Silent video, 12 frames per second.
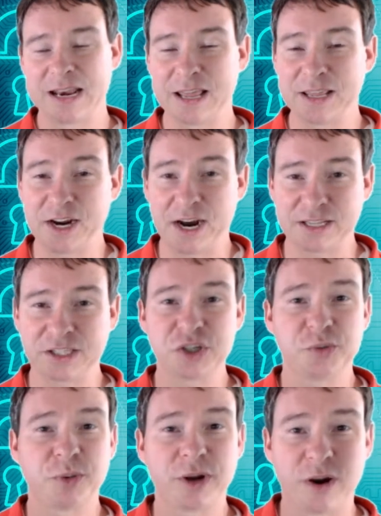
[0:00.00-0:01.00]
Now, they caught
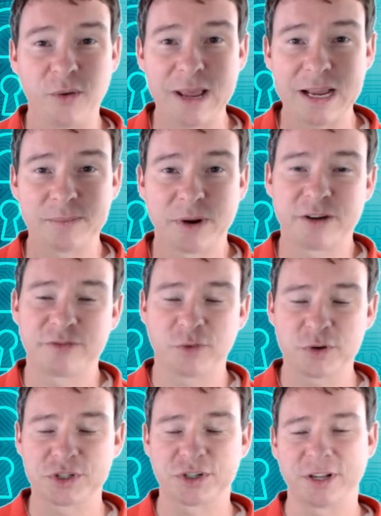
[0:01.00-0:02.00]
this pretty quick, but
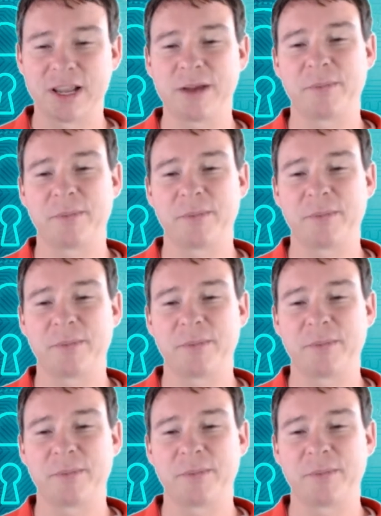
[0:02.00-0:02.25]
unfortunately,